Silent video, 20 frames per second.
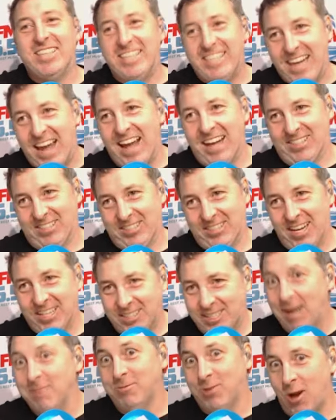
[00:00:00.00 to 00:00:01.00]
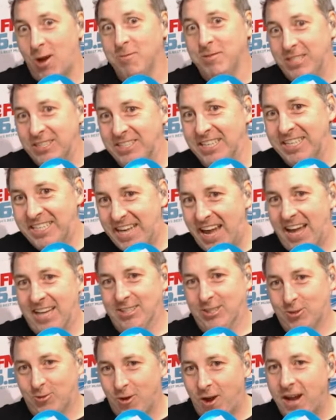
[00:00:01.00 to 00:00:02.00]
a yes. A sometimes is a
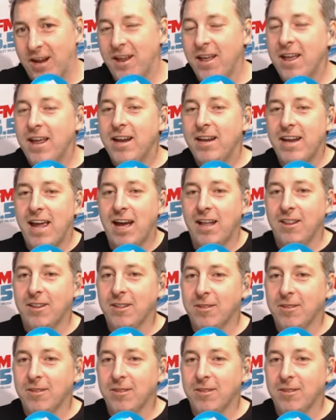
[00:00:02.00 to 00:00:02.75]
yes, right? Now,